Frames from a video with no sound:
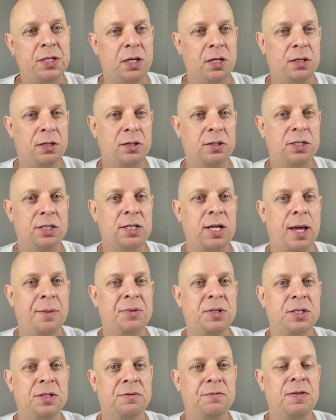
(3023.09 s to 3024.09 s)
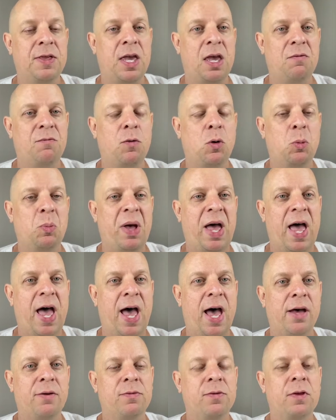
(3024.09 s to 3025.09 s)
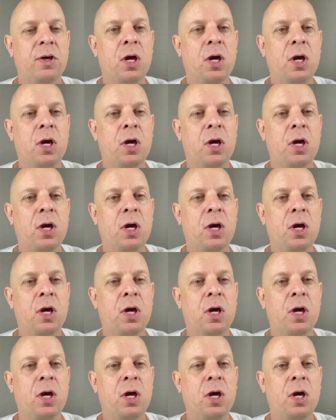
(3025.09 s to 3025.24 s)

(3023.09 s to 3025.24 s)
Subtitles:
other steps of the Eightfold Path.